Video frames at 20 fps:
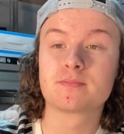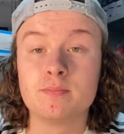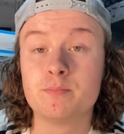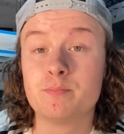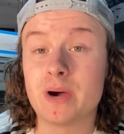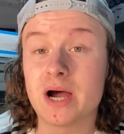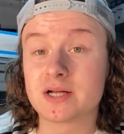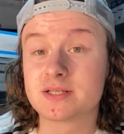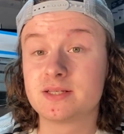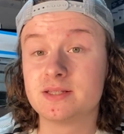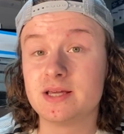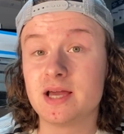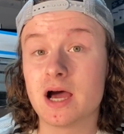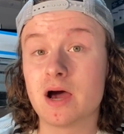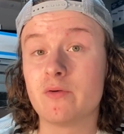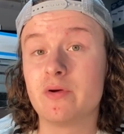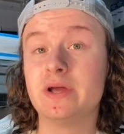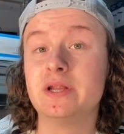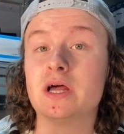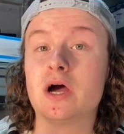Back to the
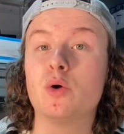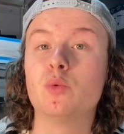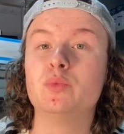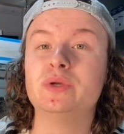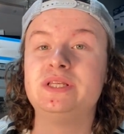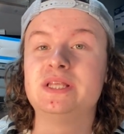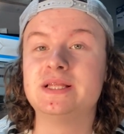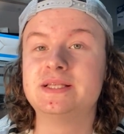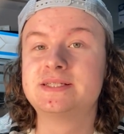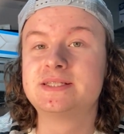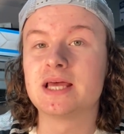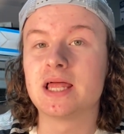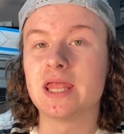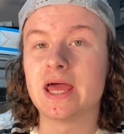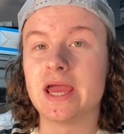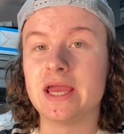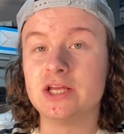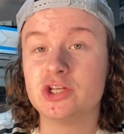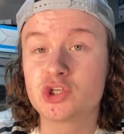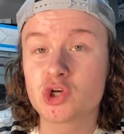R A now, and we did sell
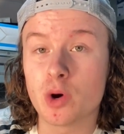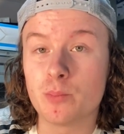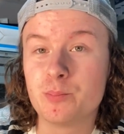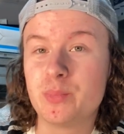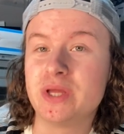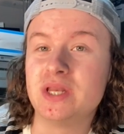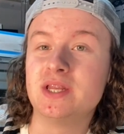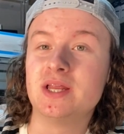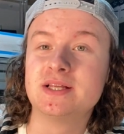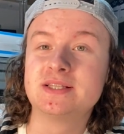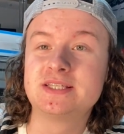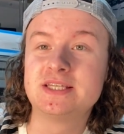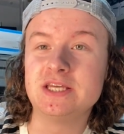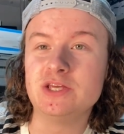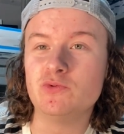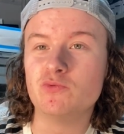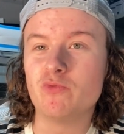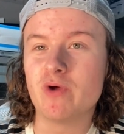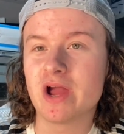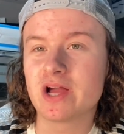a Chomping
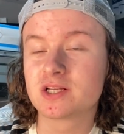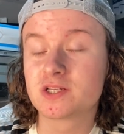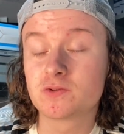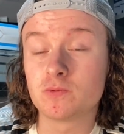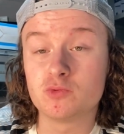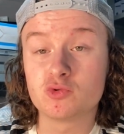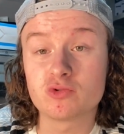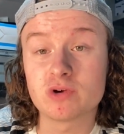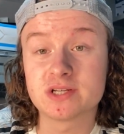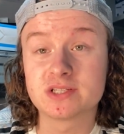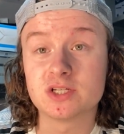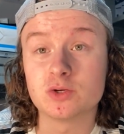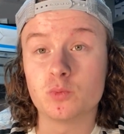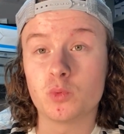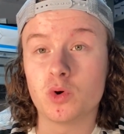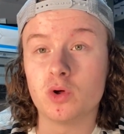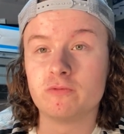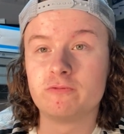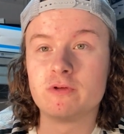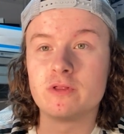T-Rex from Jurassic
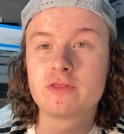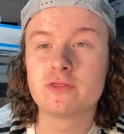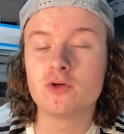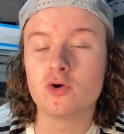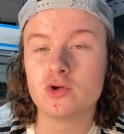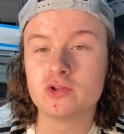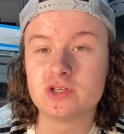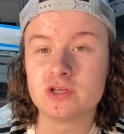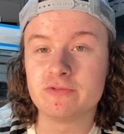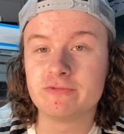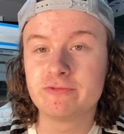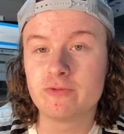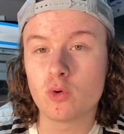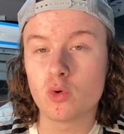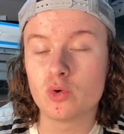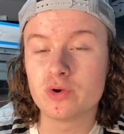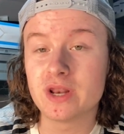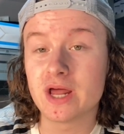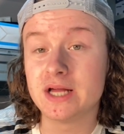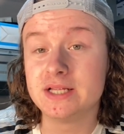World for
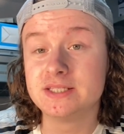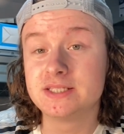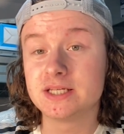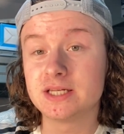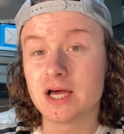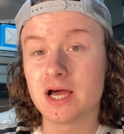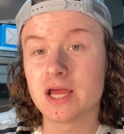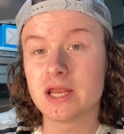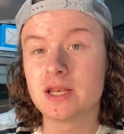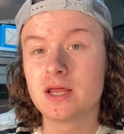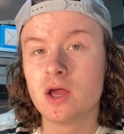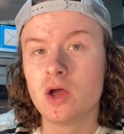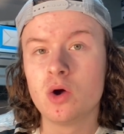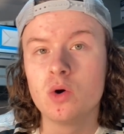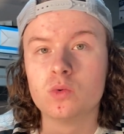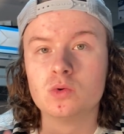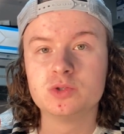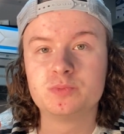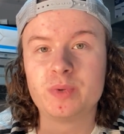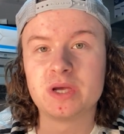thirty-four ninety-nine.
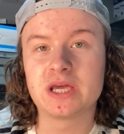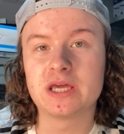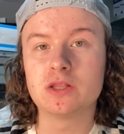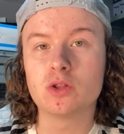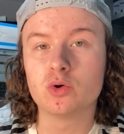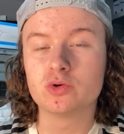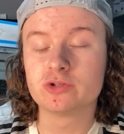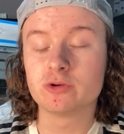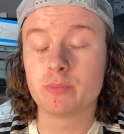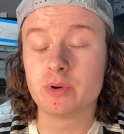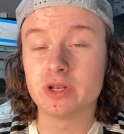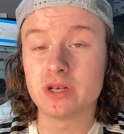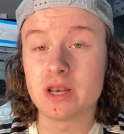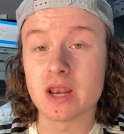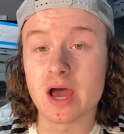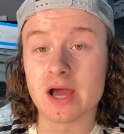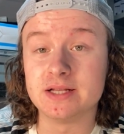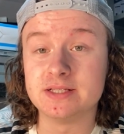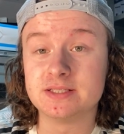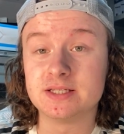Was picking those up at
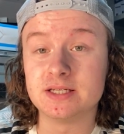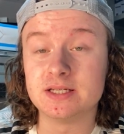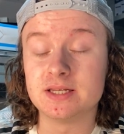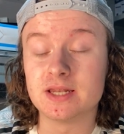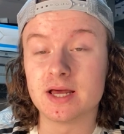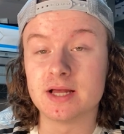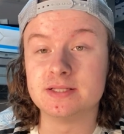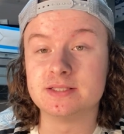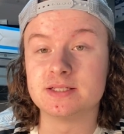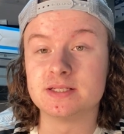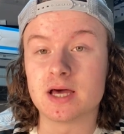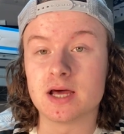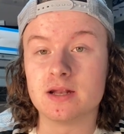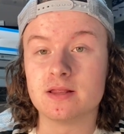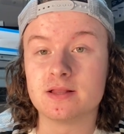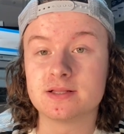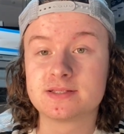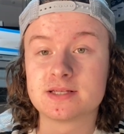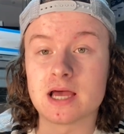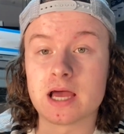nineteen ninety-nine
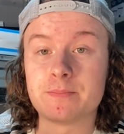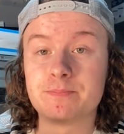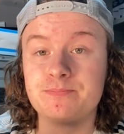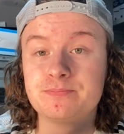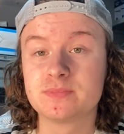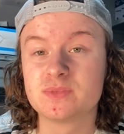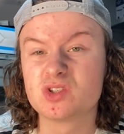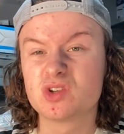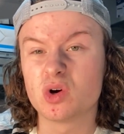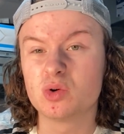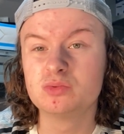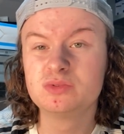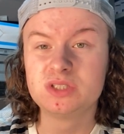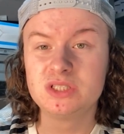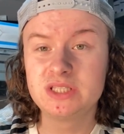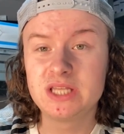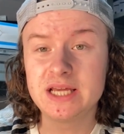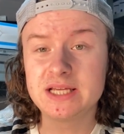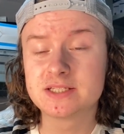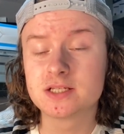at the time. So,
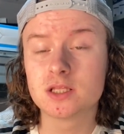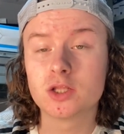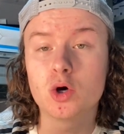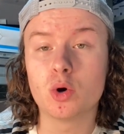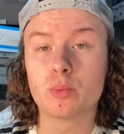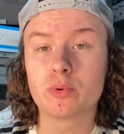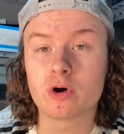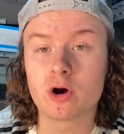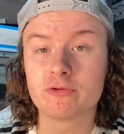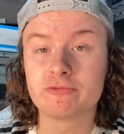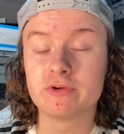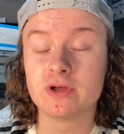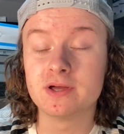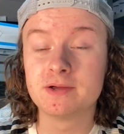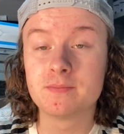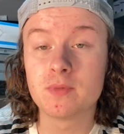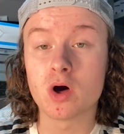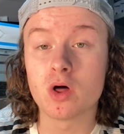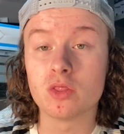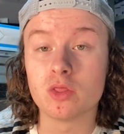decent little profit
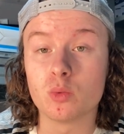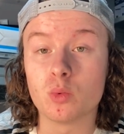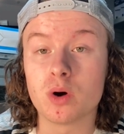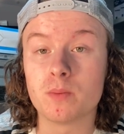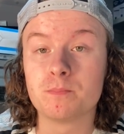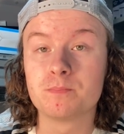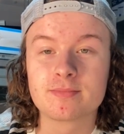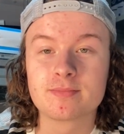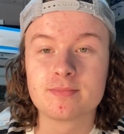on the one.